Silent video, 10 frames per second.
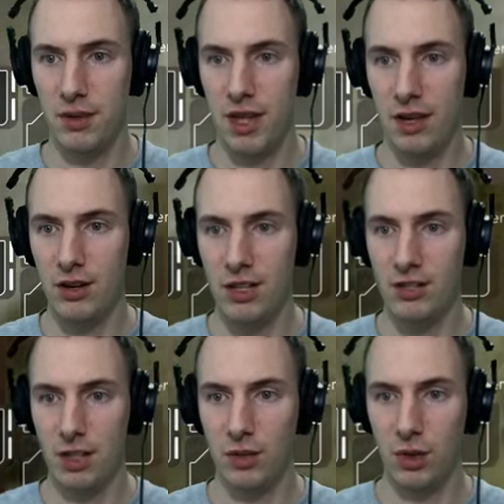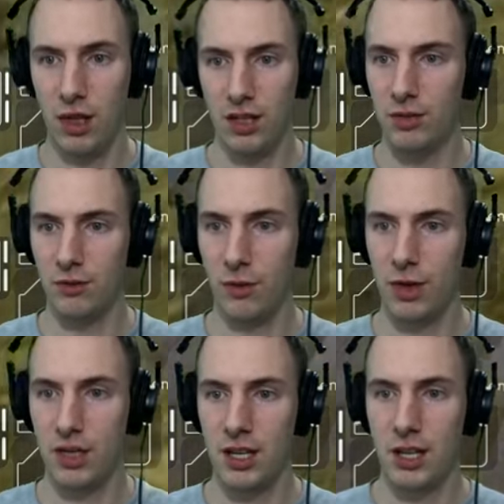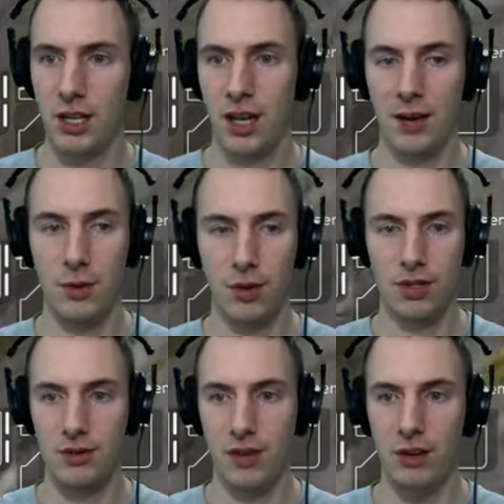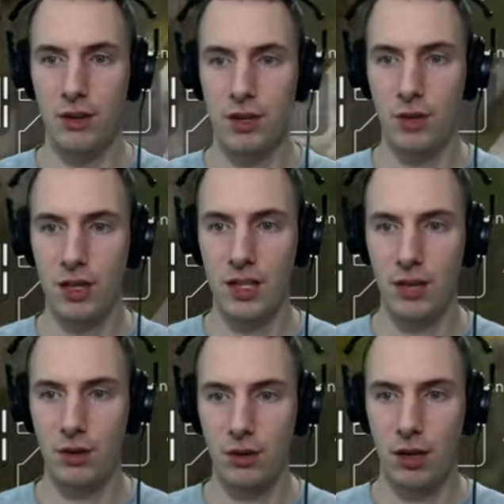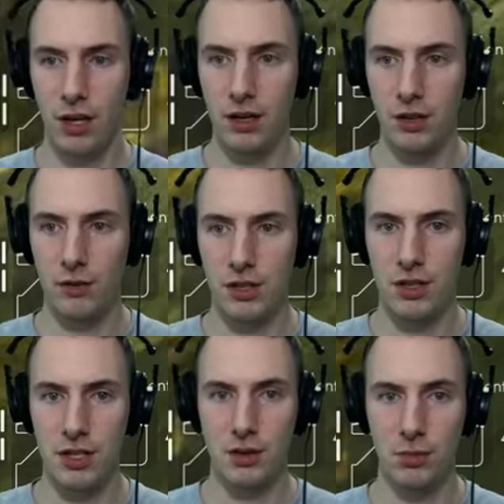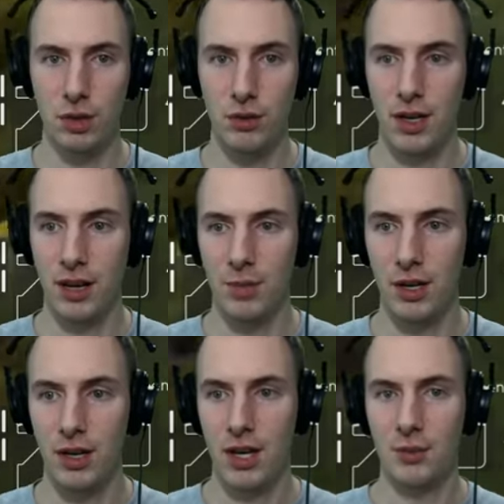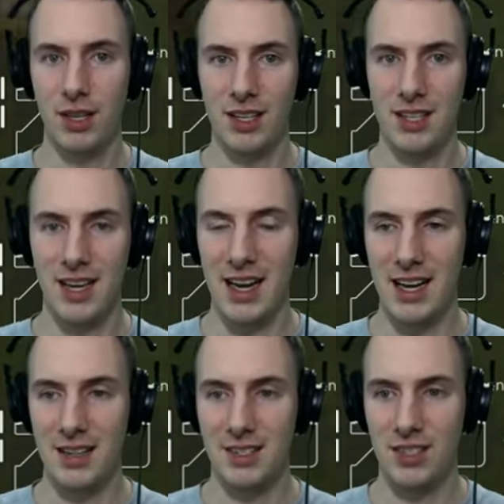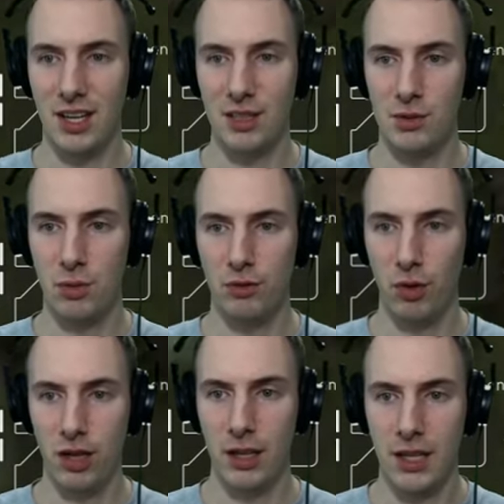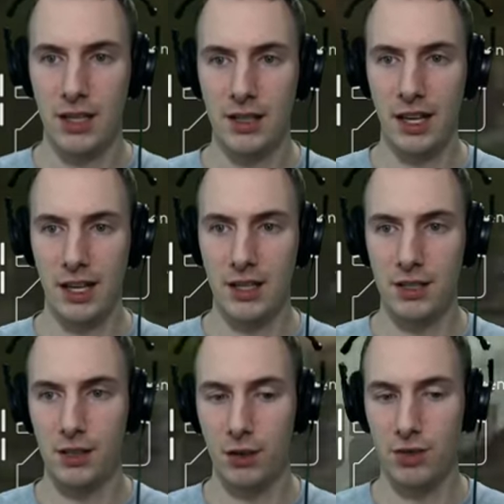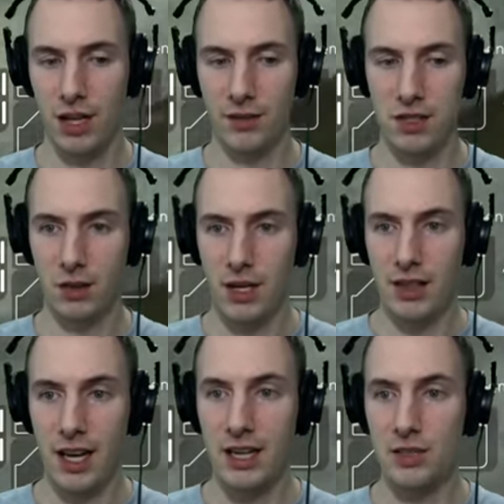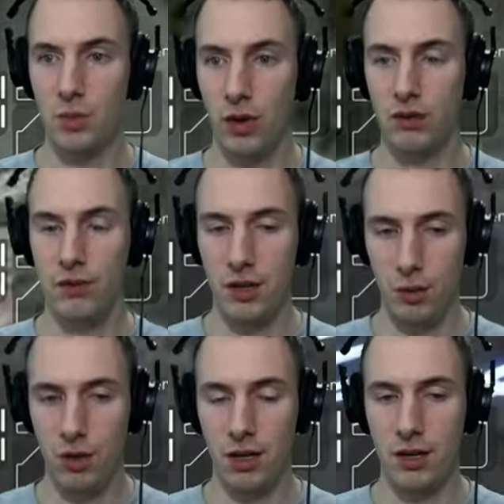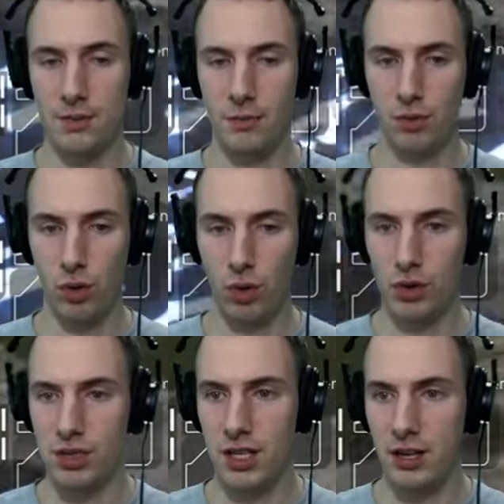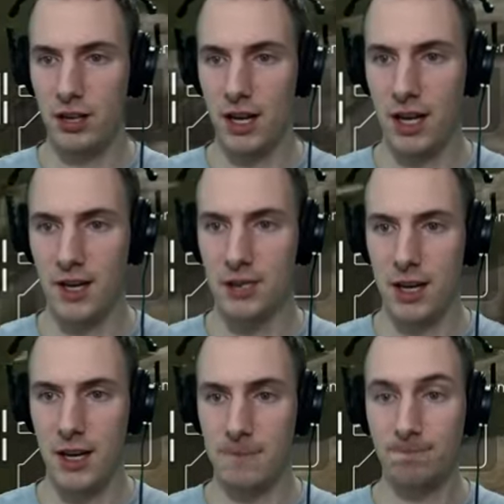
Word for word: there is the Kwong. So unfortunately, I'm going to very quickly head on over to this blue camp here. We got 8 seconds before that goes off. So that is one of your roles here as a